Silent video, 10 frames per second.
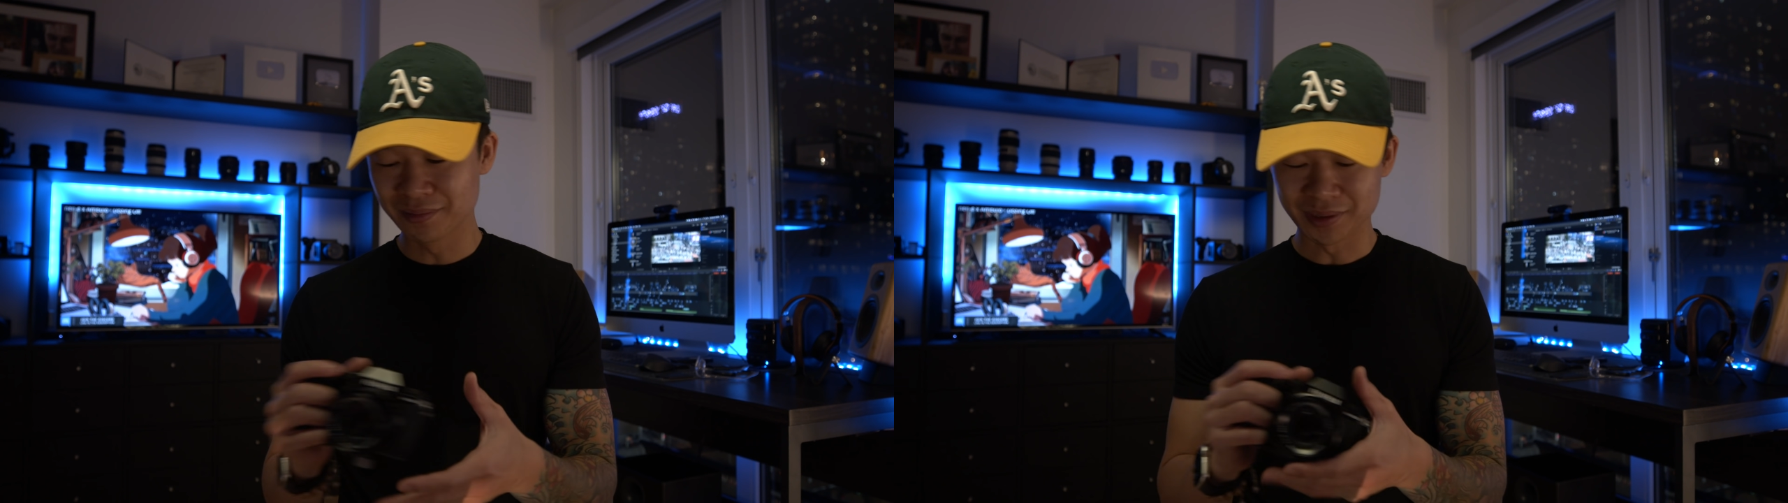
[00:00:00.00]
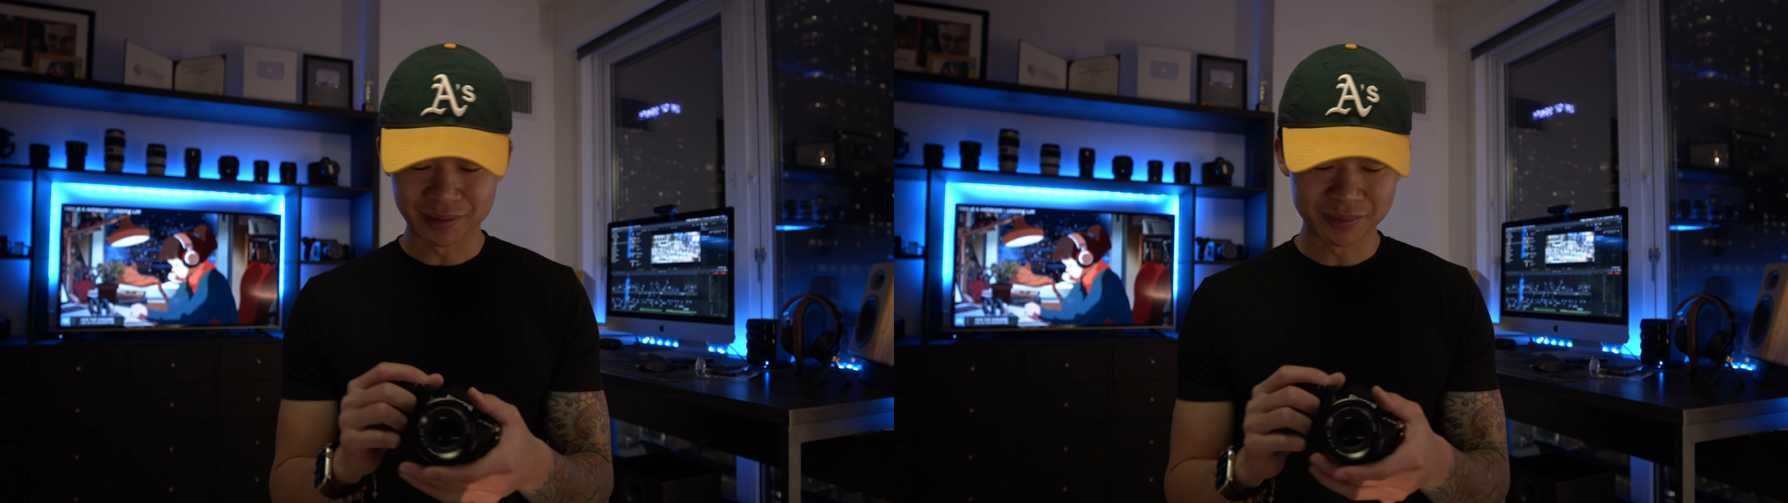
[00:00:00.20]

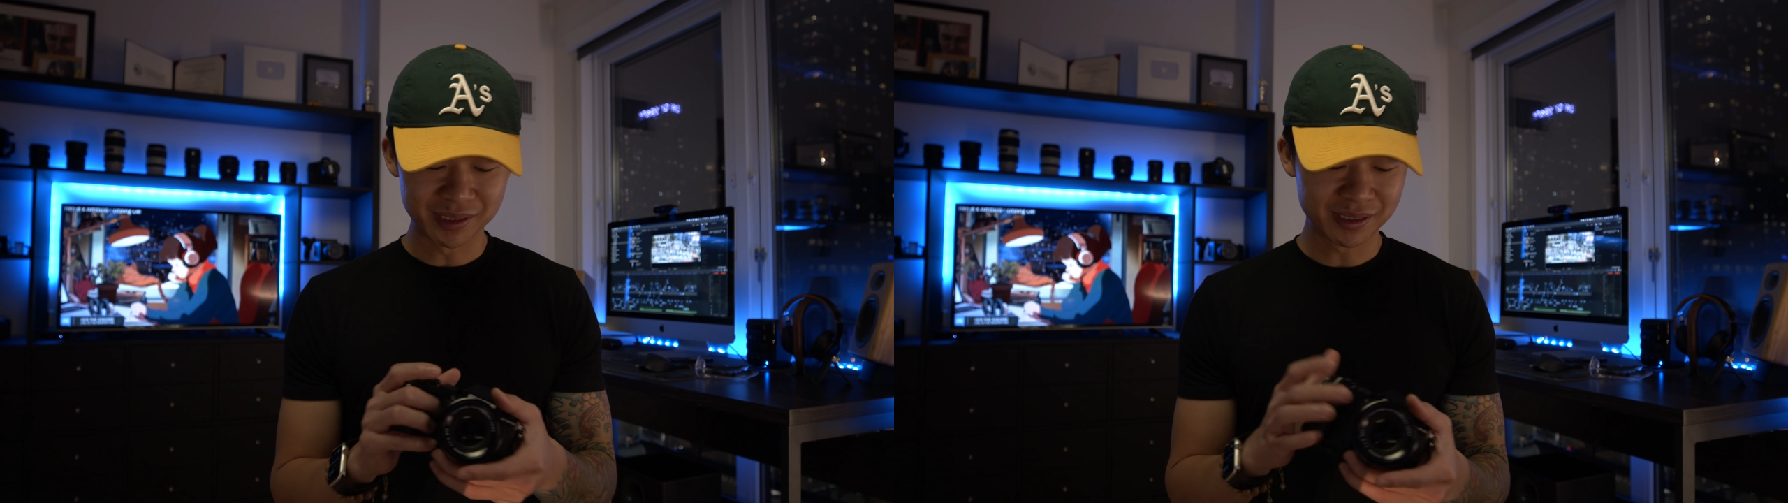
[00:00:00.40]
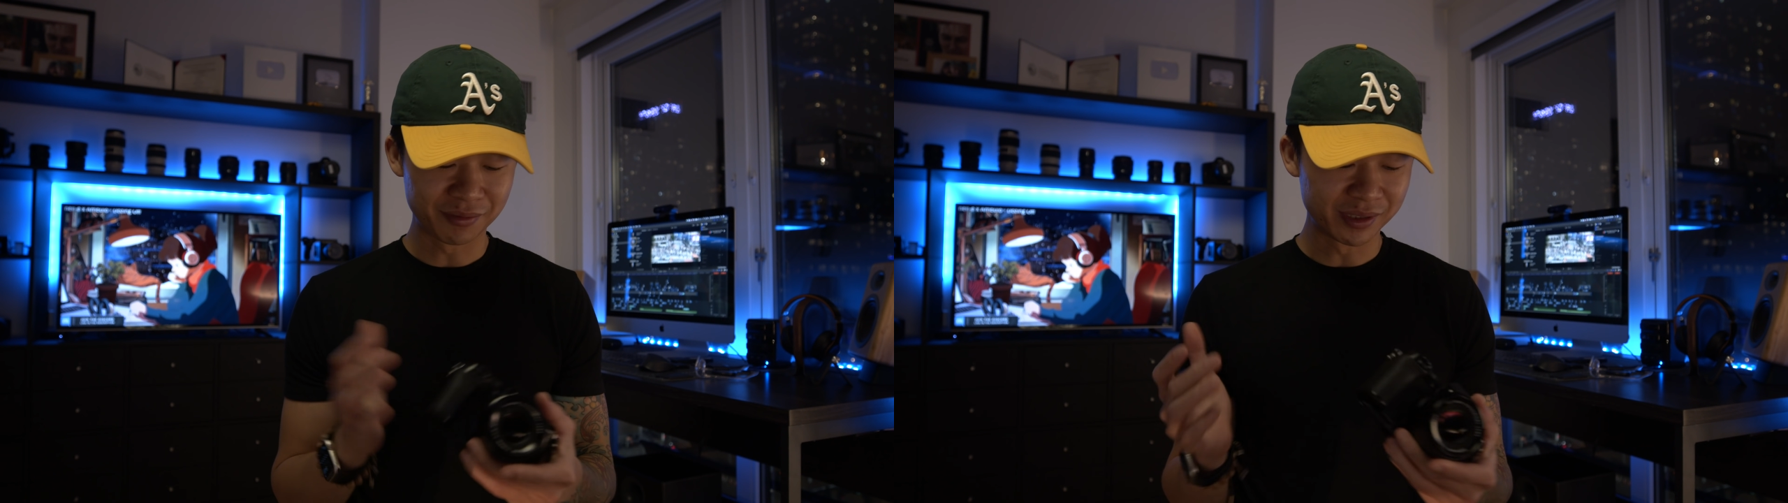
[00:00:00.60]
But some
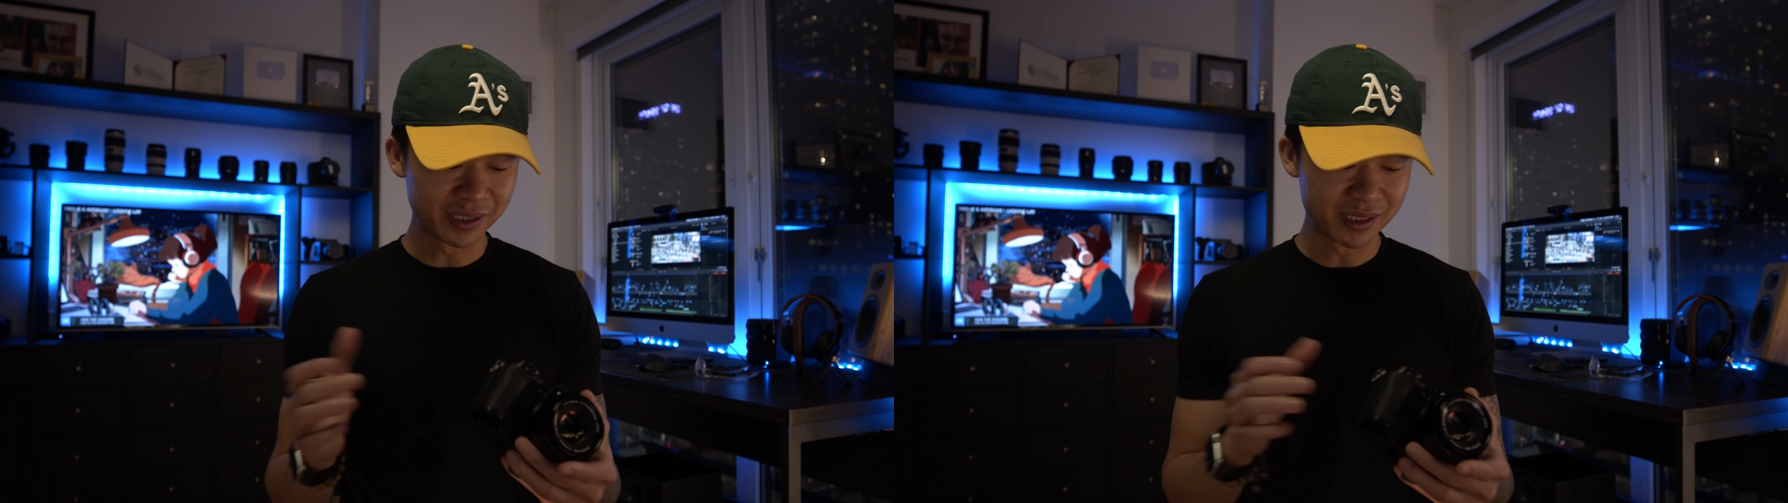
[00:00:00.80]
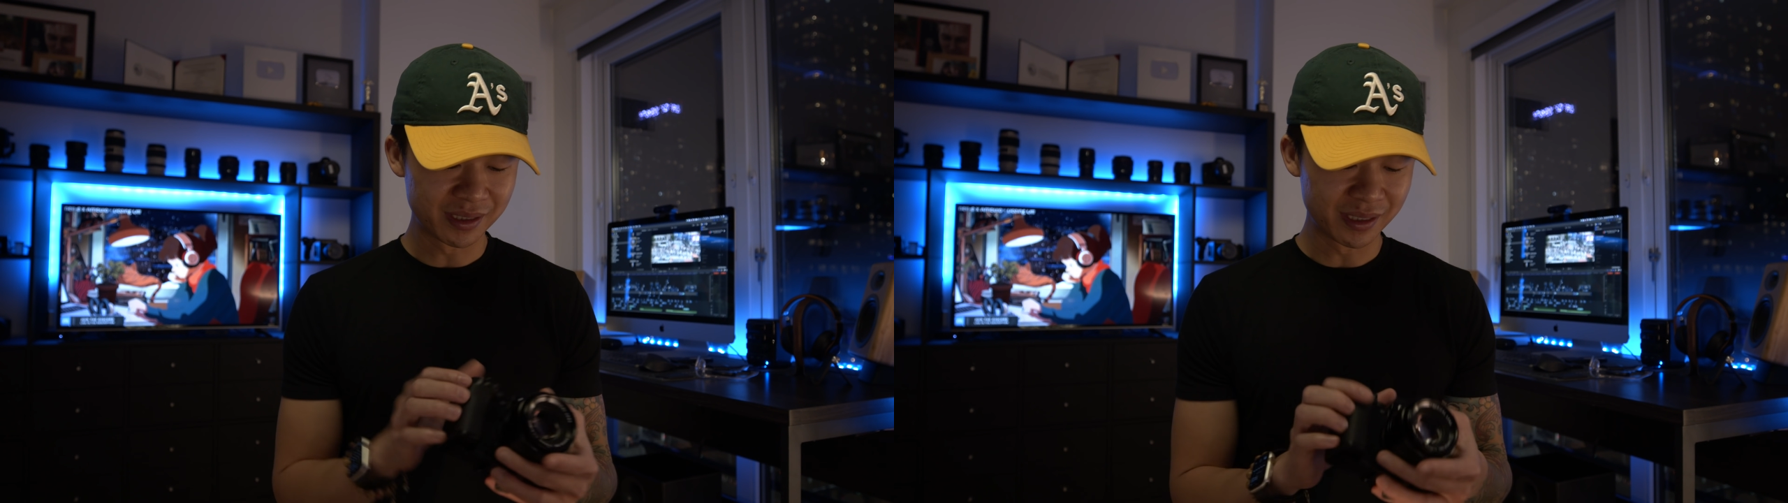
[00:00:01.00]
things that really
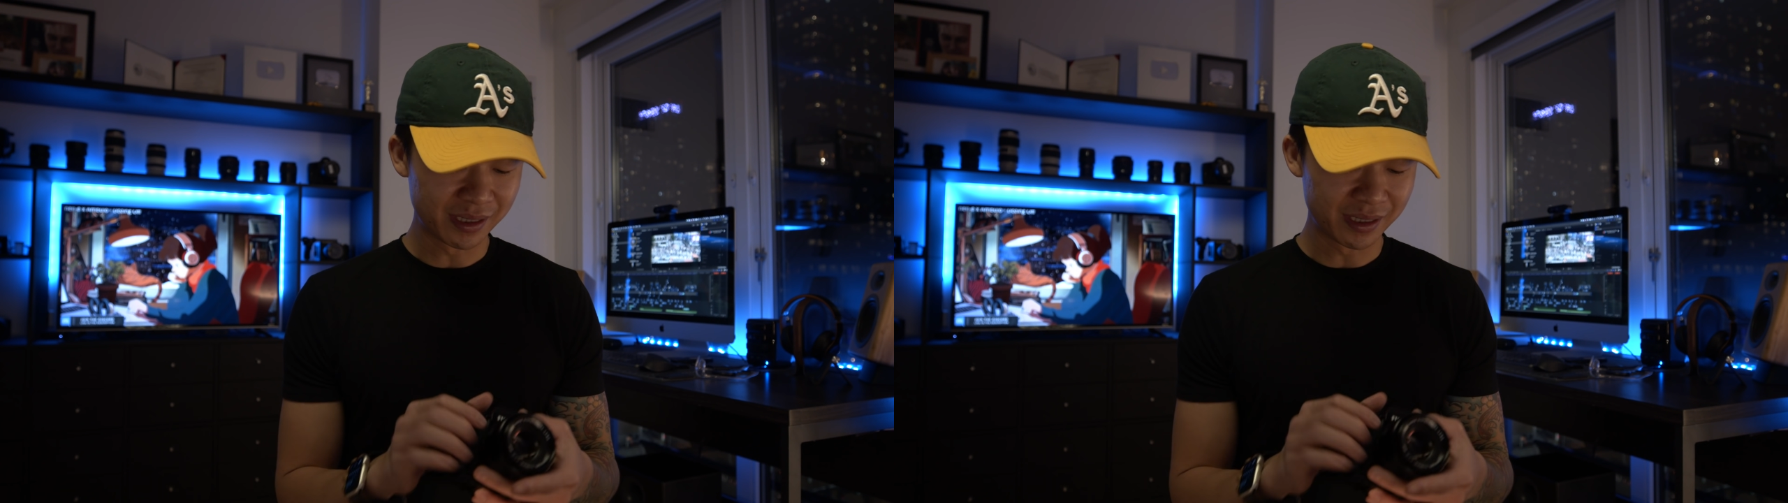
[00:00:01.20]
stood